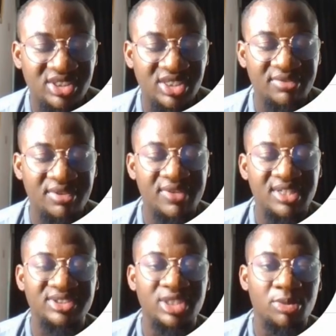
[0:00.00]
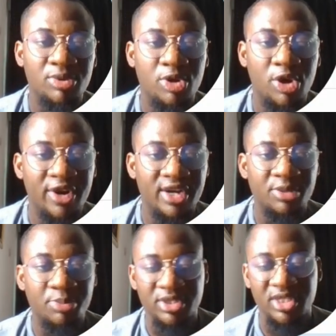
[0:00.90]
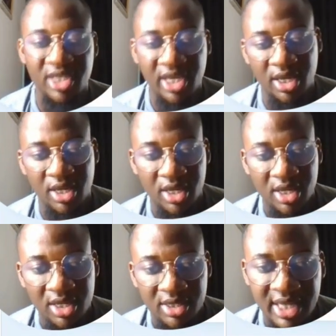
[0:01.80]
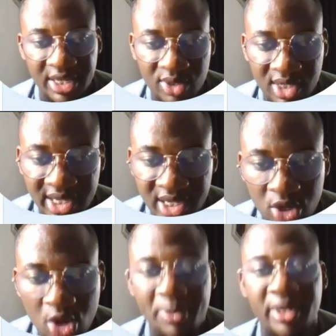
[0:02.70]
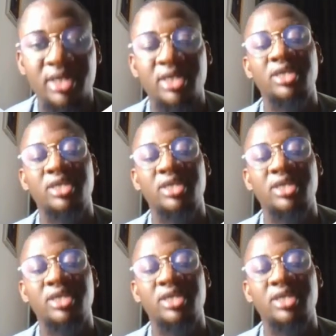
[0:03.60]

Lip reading: if the event is set up correctly. You put it here. Then you click open